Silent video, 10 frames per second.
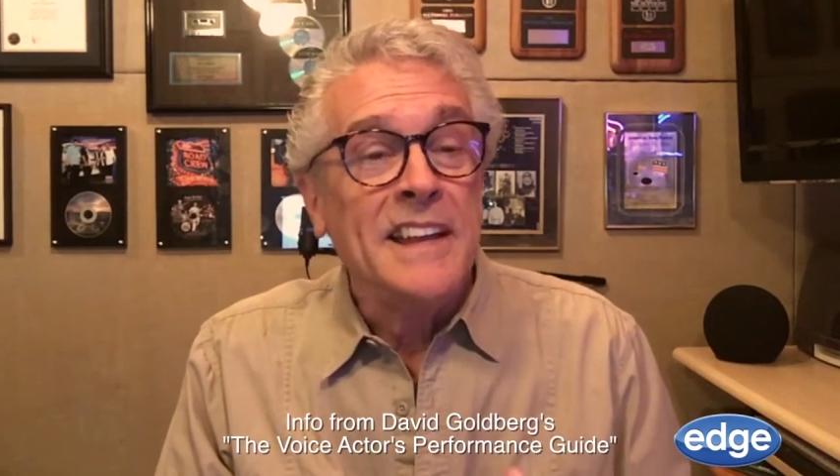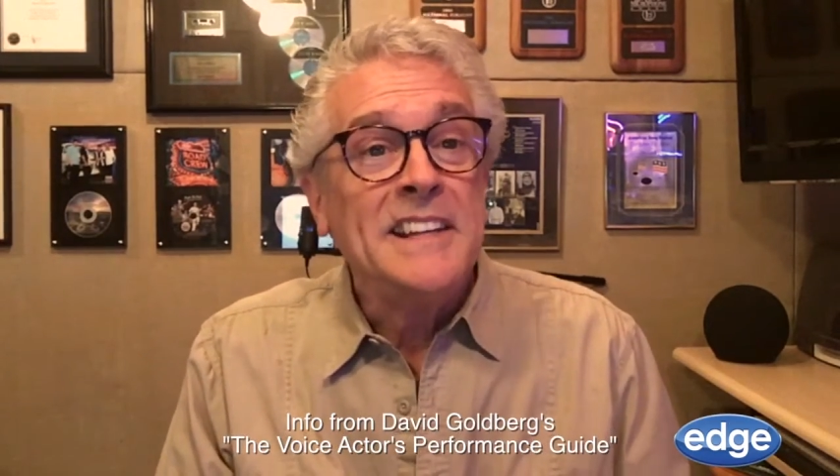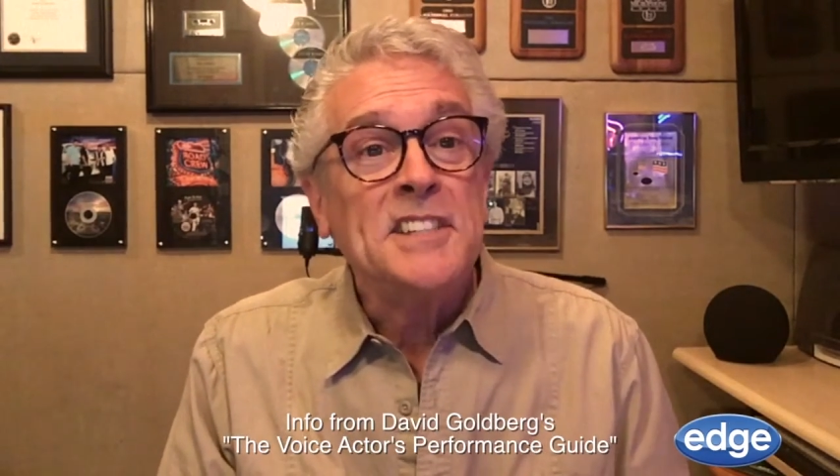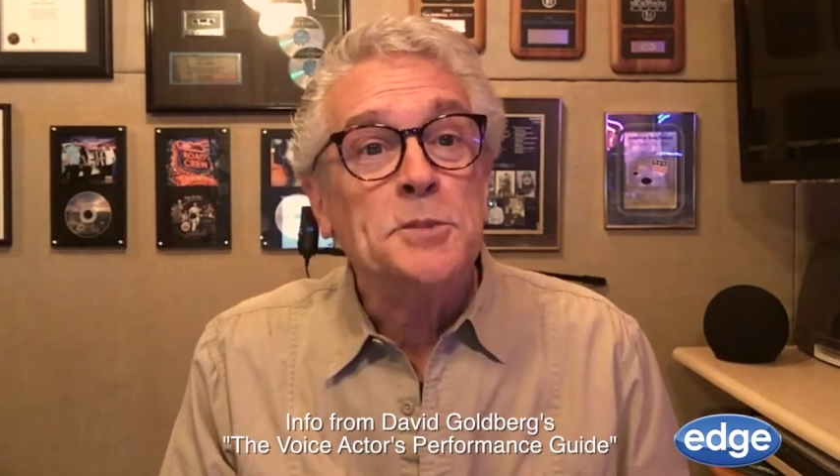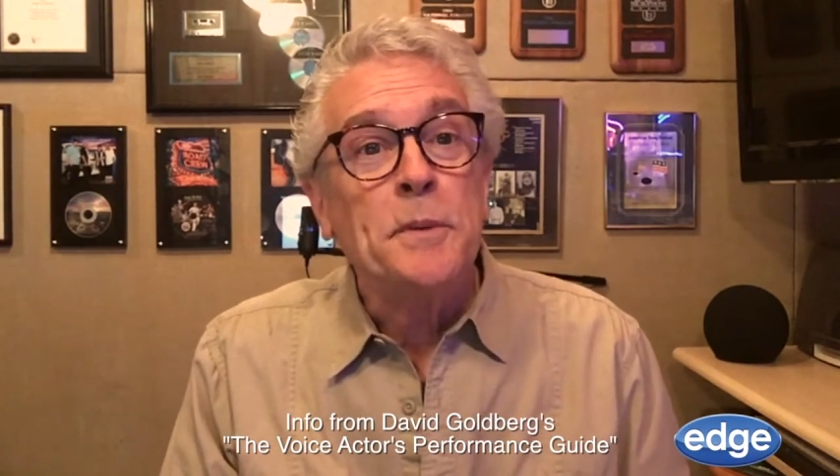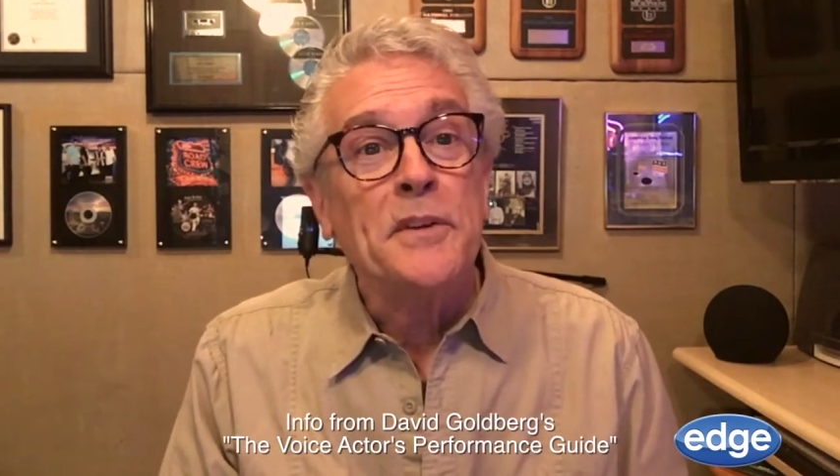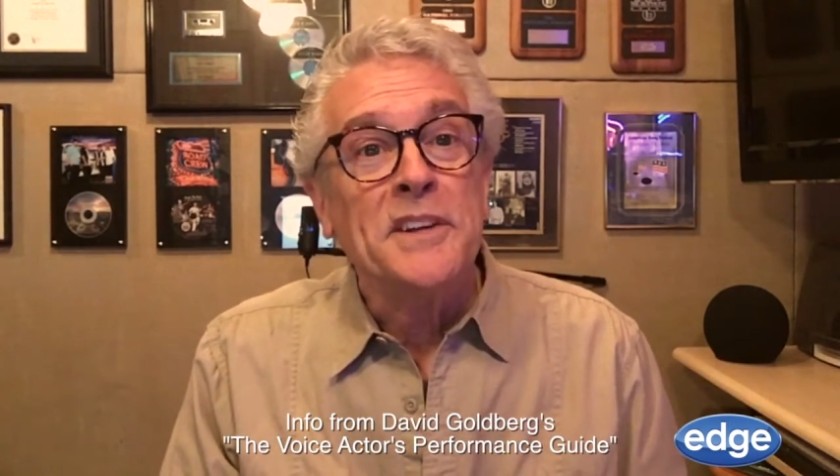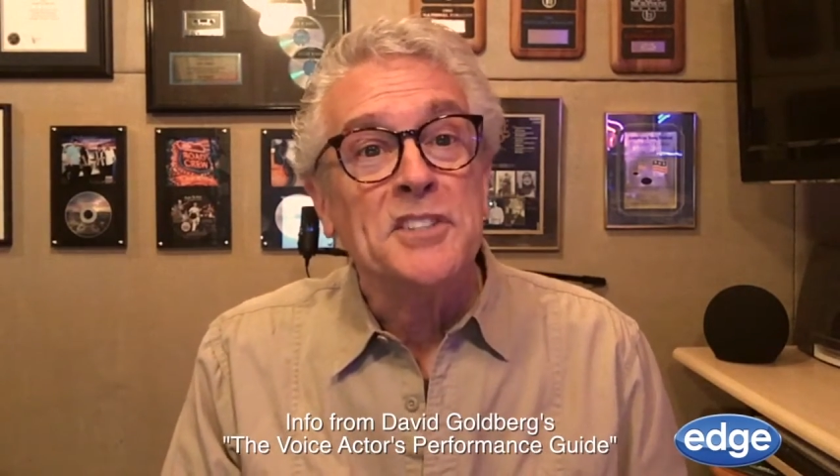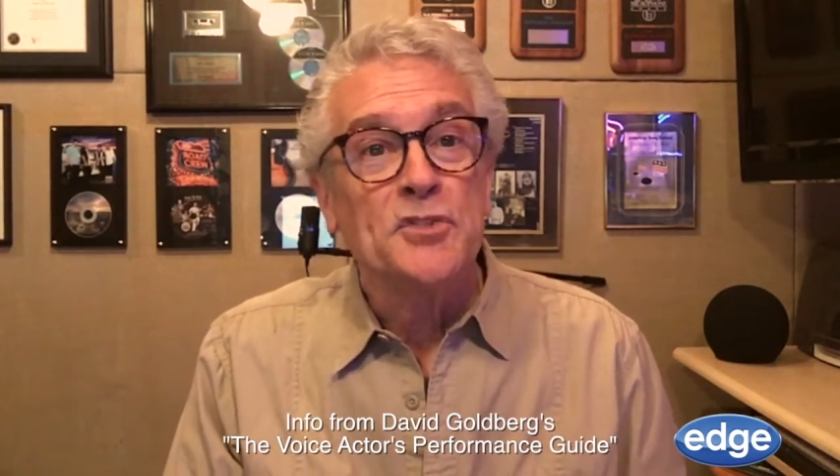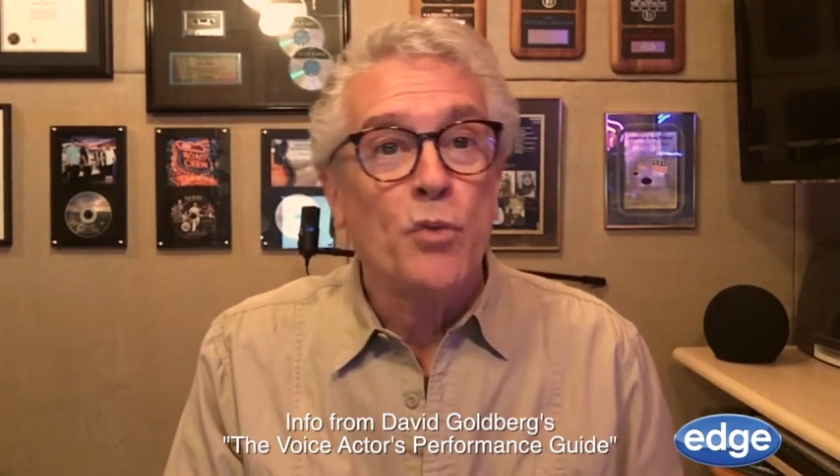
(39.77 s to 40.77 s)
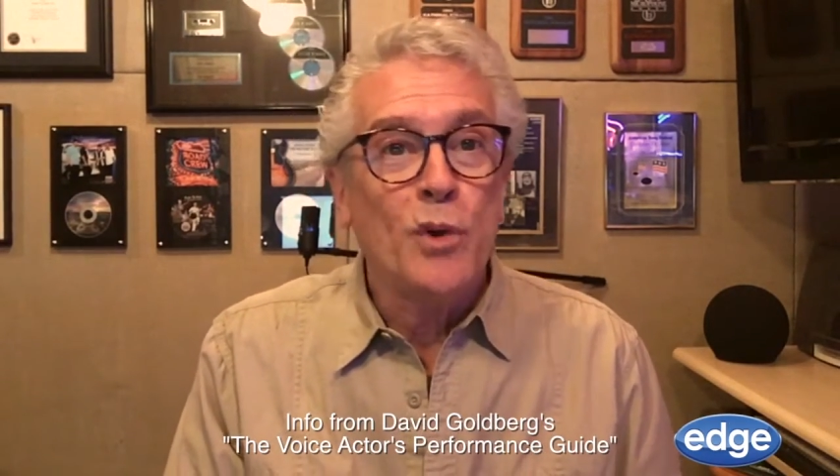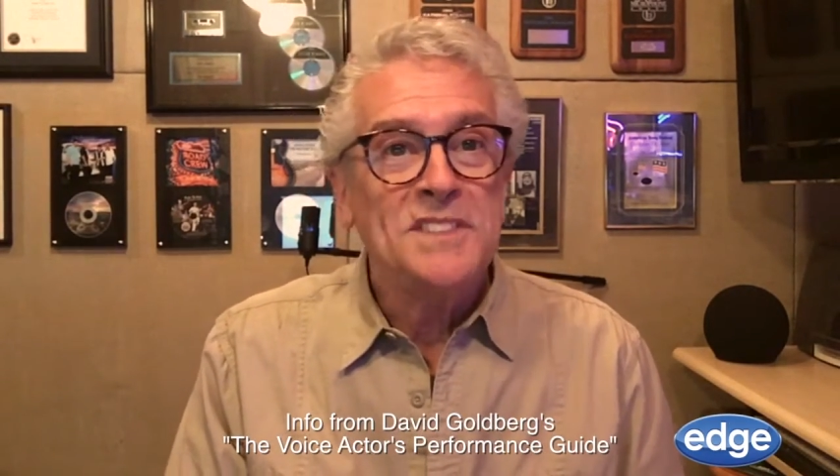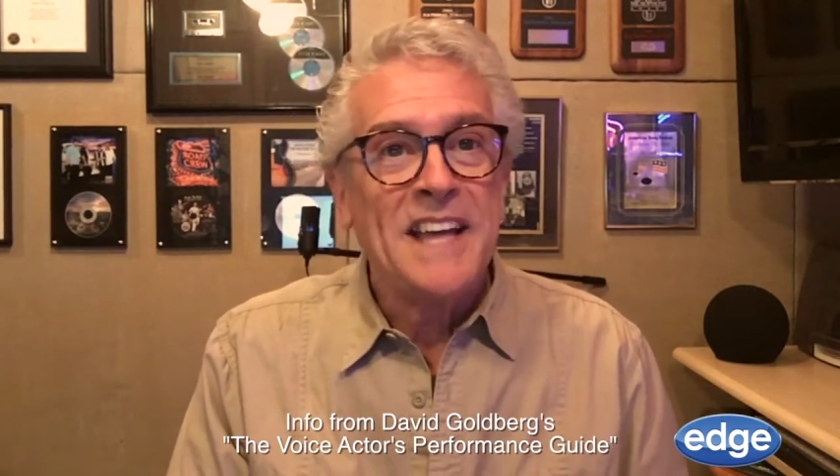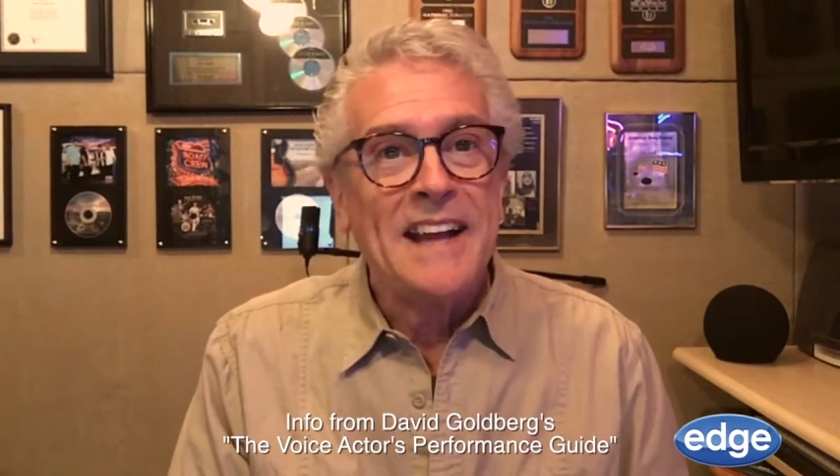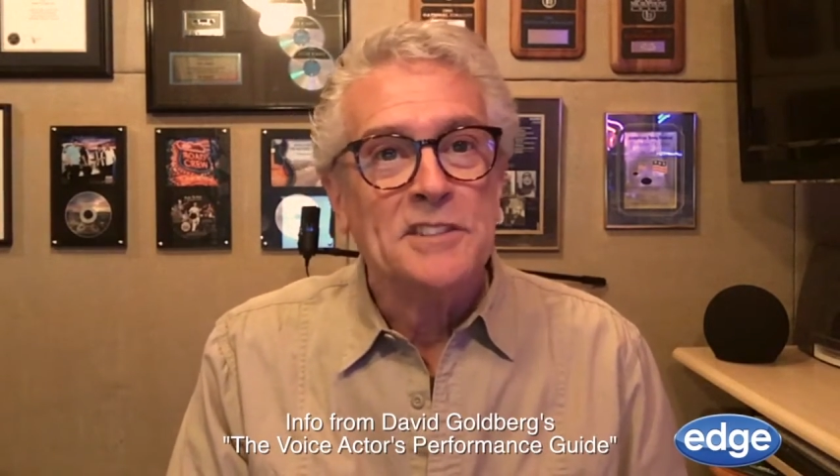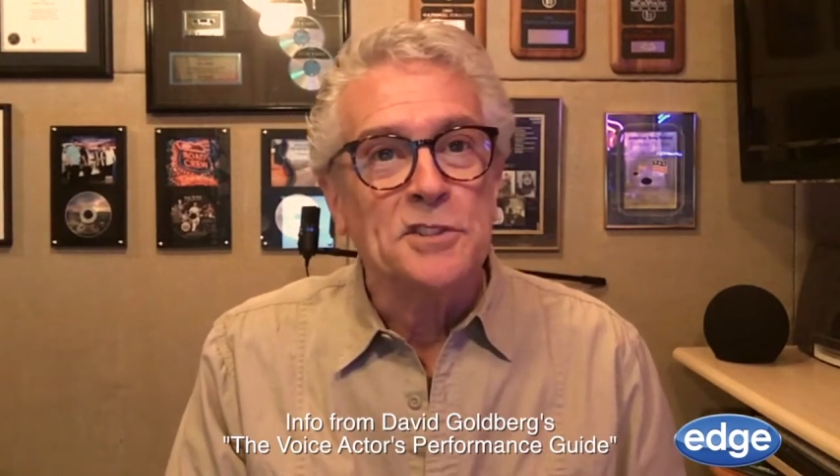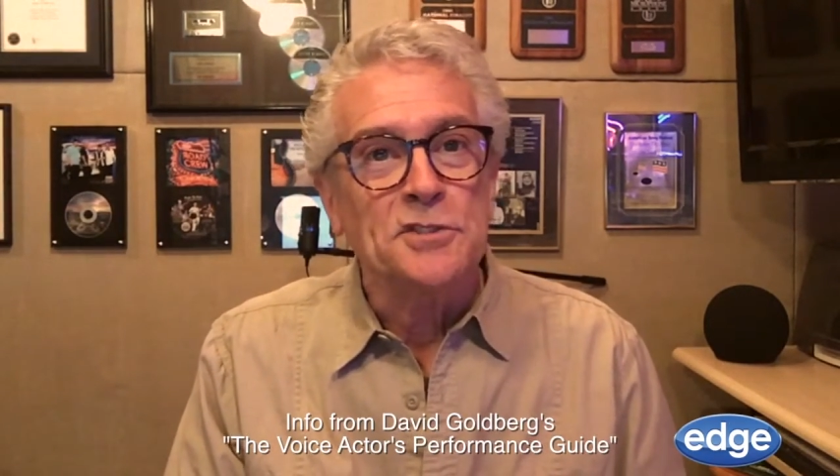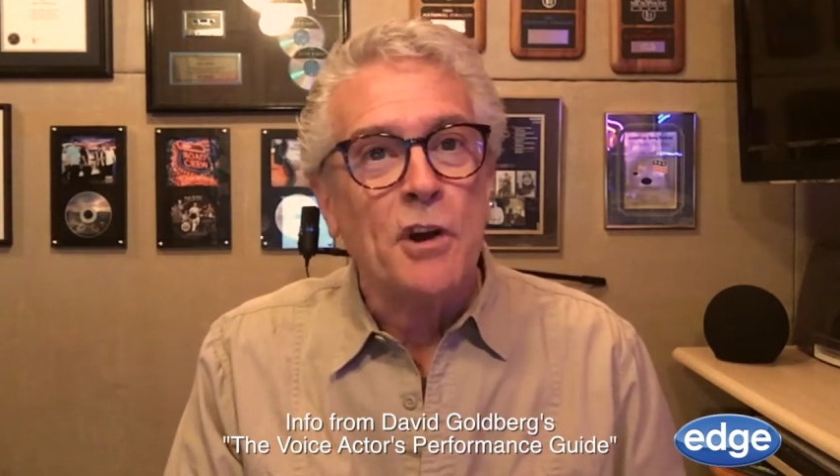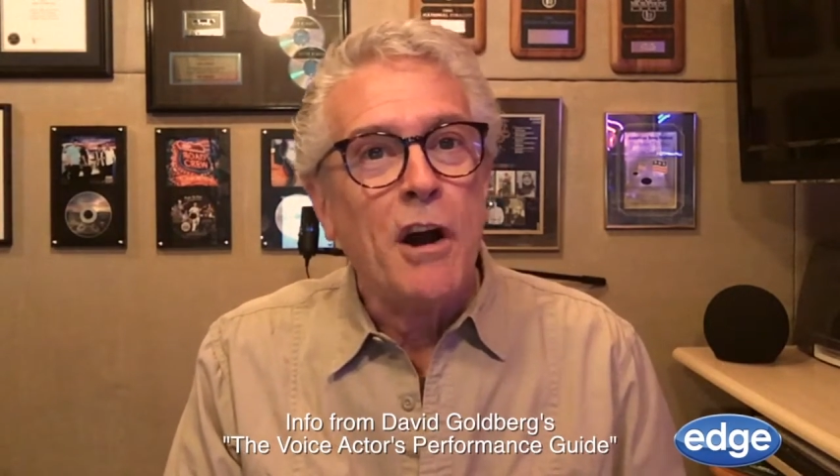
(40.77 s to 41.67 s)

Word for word: inexperienced voice actors